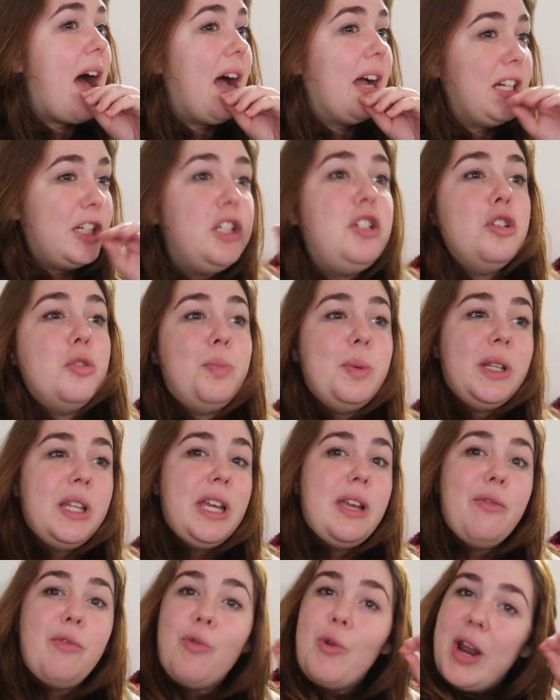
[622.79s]
I do
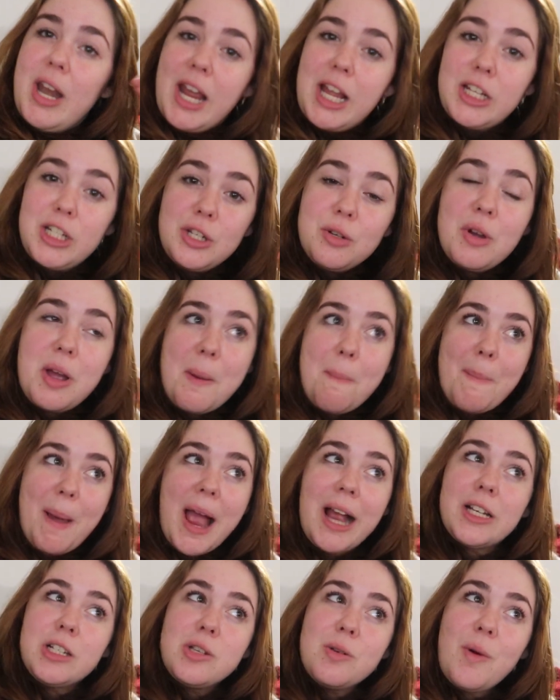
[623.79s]
believe when I do come
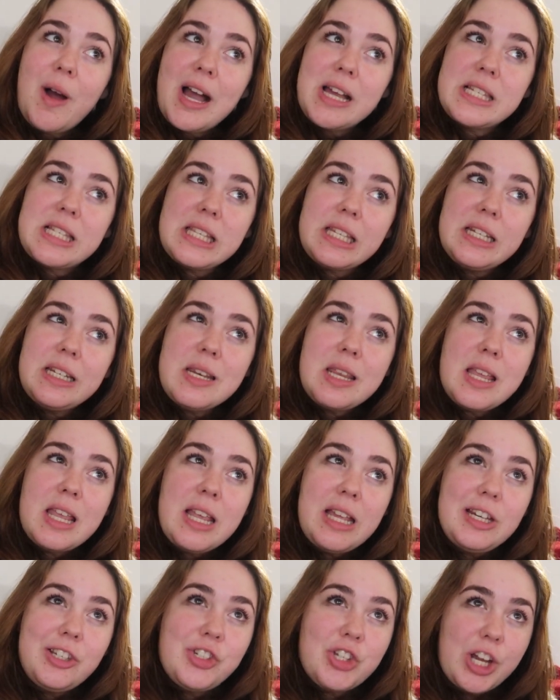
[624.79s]
back to Iceland
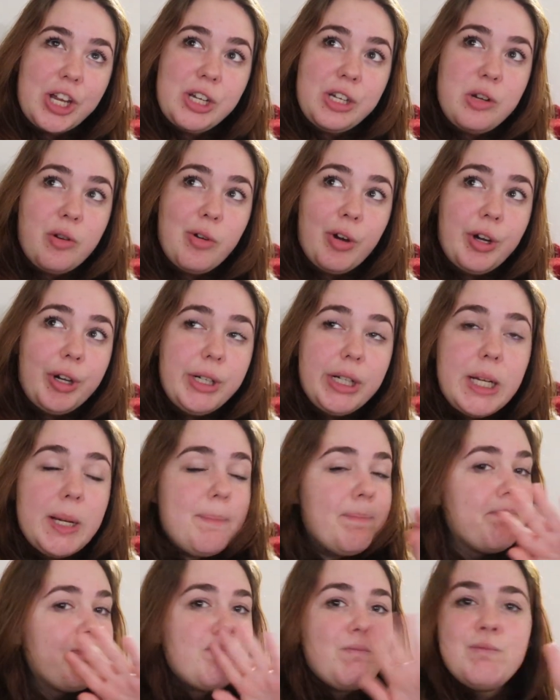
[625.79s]
in January,
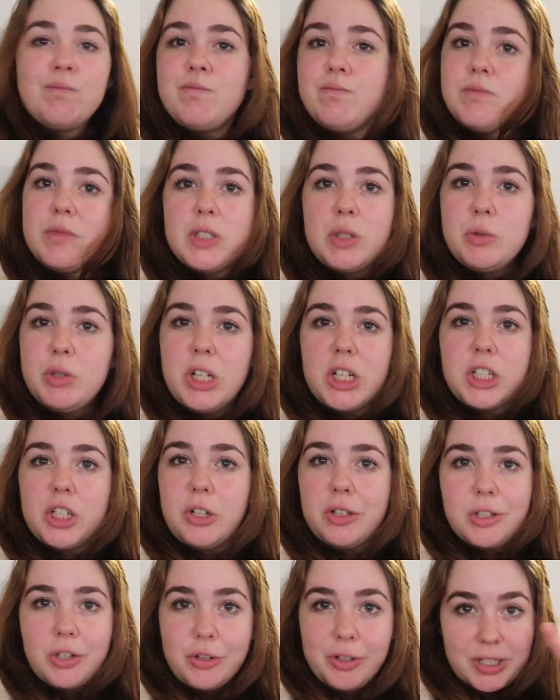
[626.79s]
we are
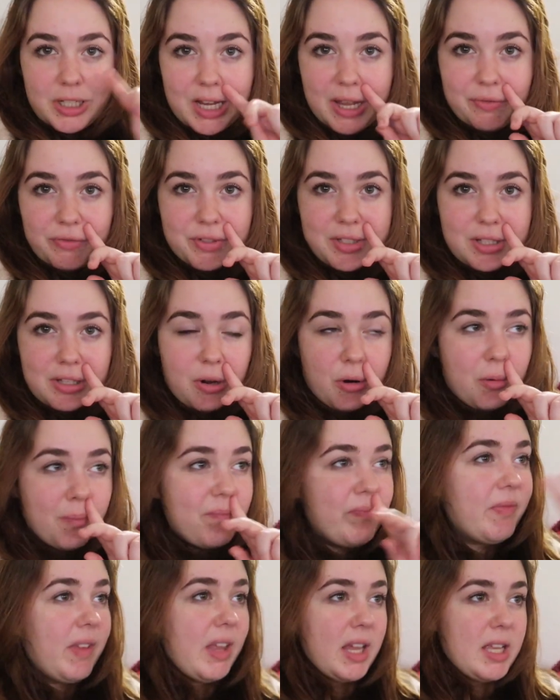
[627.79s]
not going to have
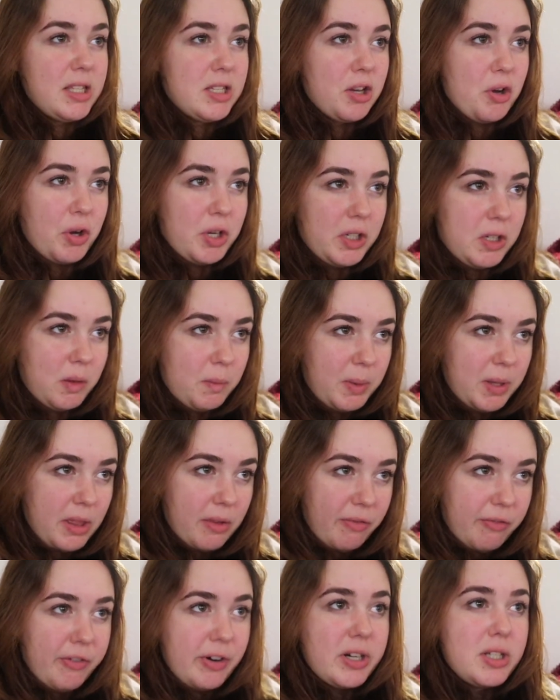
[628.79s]
snow. it's going to be
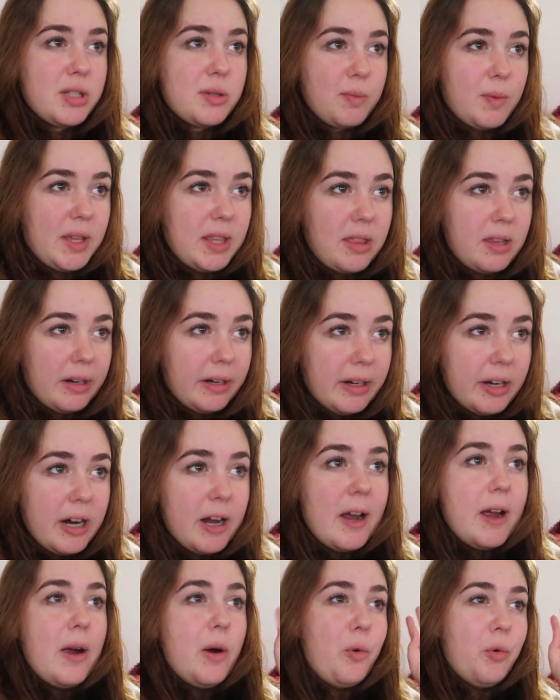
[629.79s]
the first winter
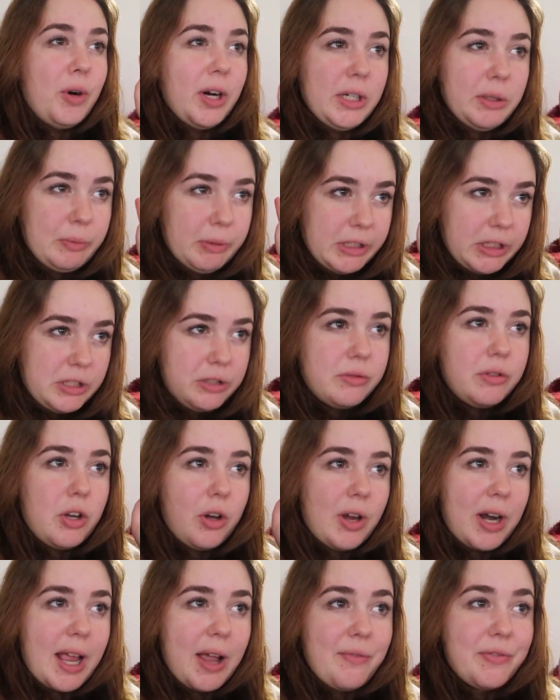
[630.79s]
where we do
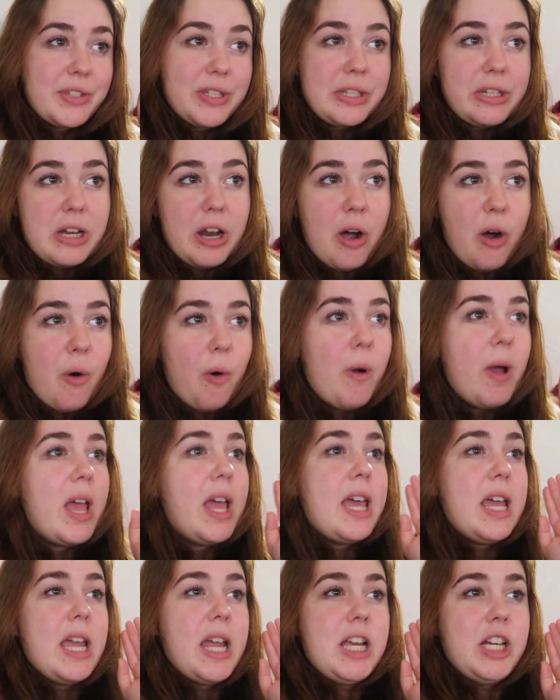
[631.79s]
not have snow
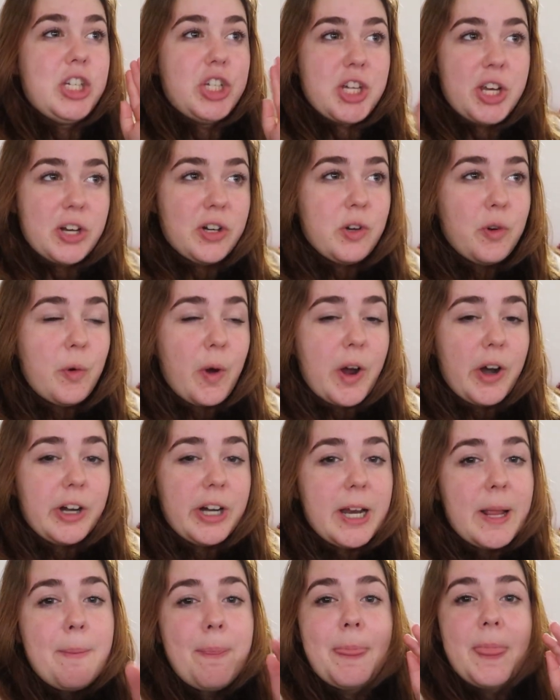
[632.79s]
in
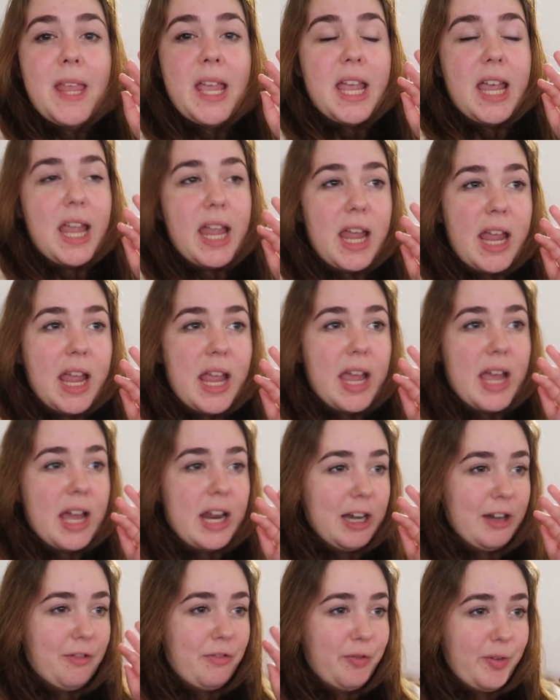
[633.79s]
January
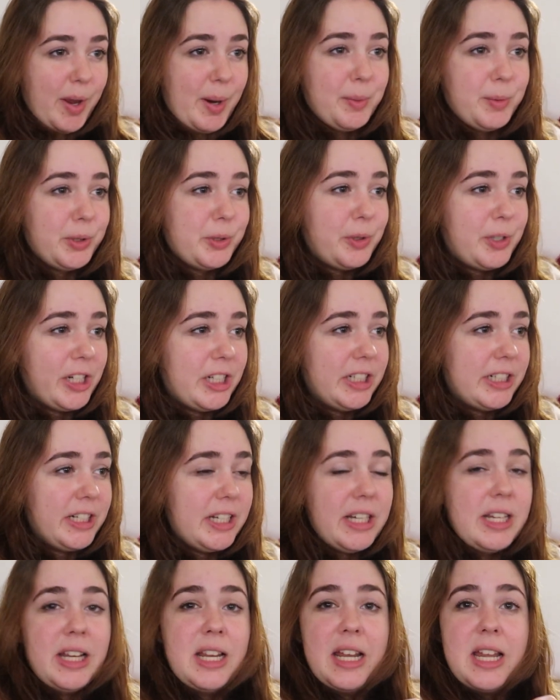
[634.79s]
and
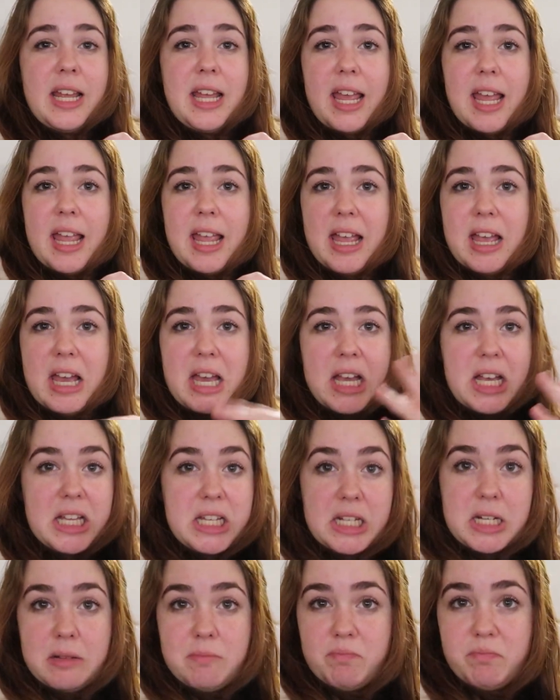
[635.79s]
February,
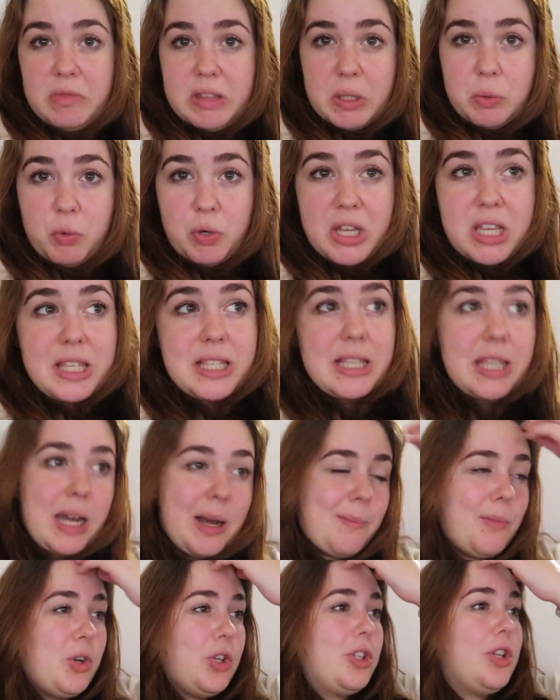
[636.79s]
and the weeks that
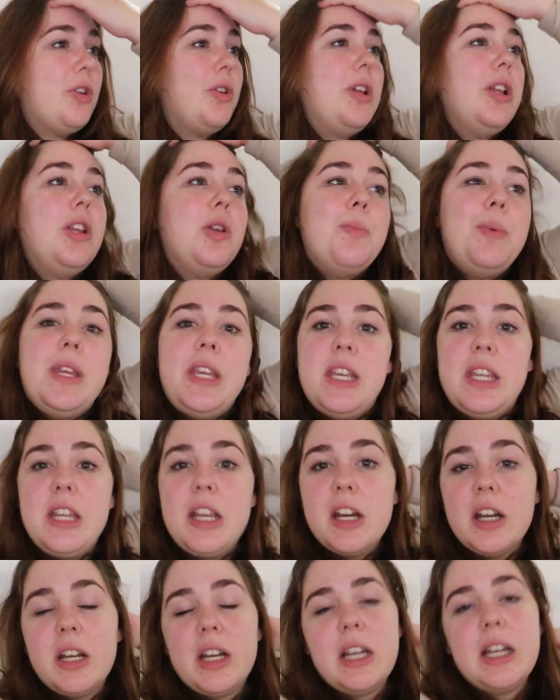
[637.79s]
I'm not going to be
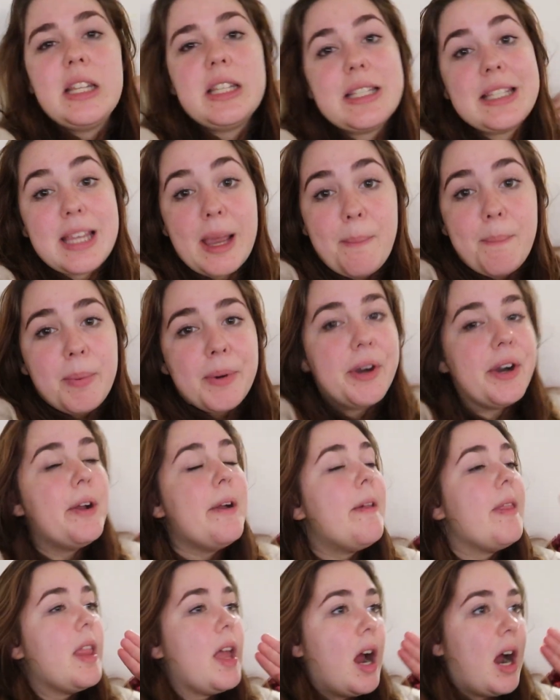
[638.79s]
here in December
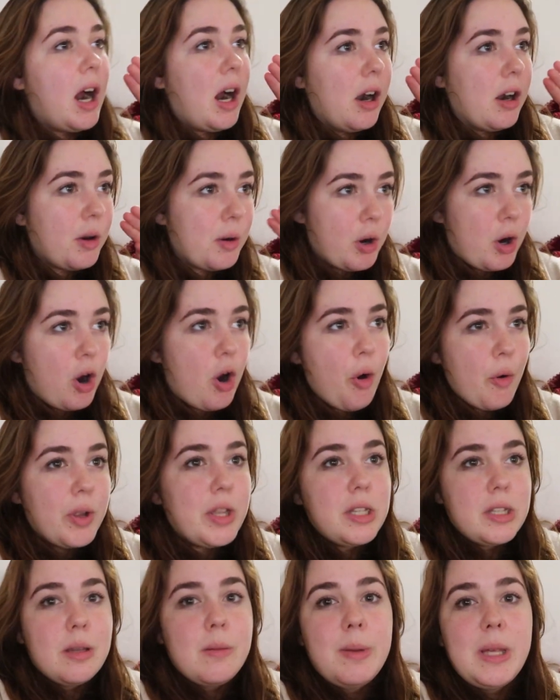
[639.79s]
are
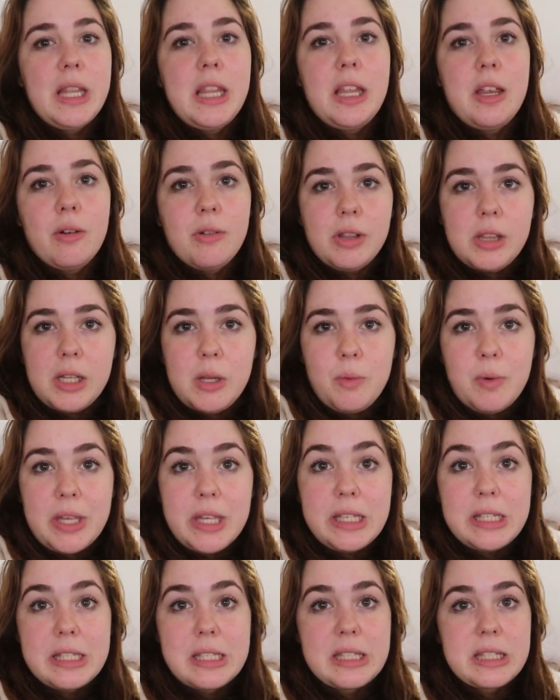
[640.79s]
going to be the only
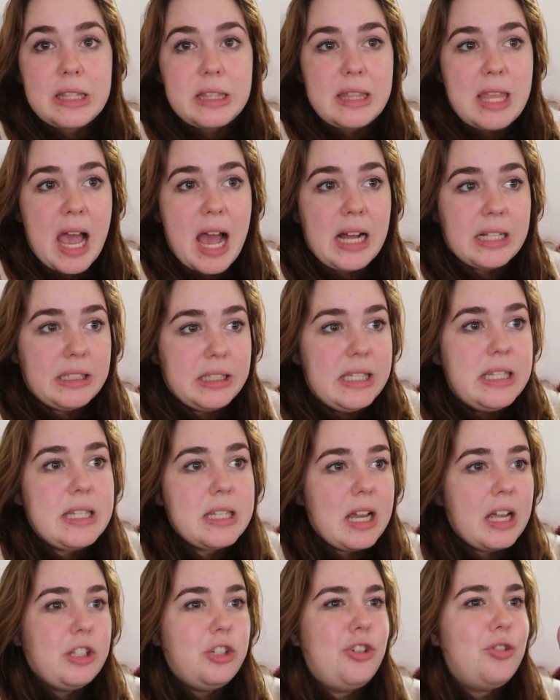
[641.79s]
weeks that
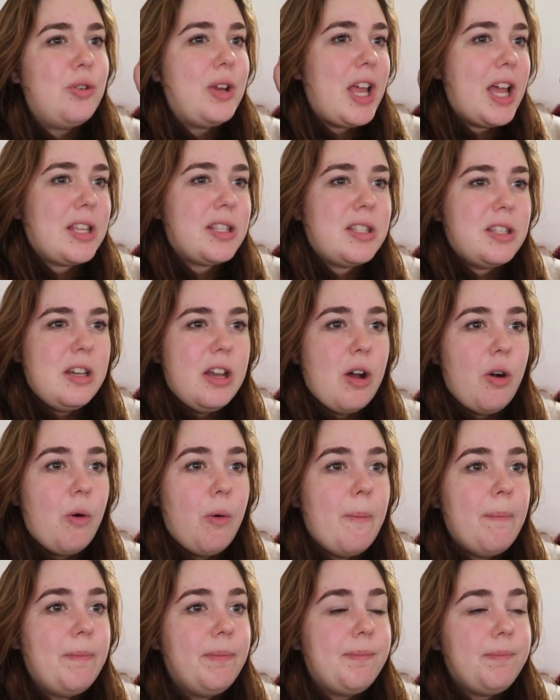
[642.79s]
this country has
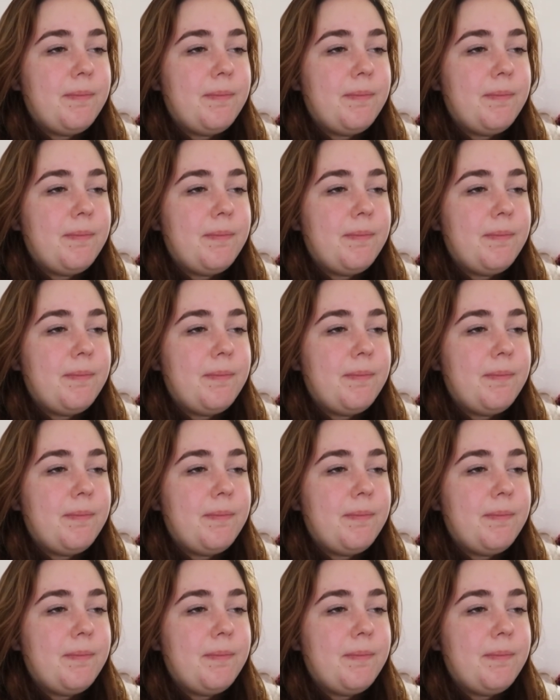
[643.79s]
snow.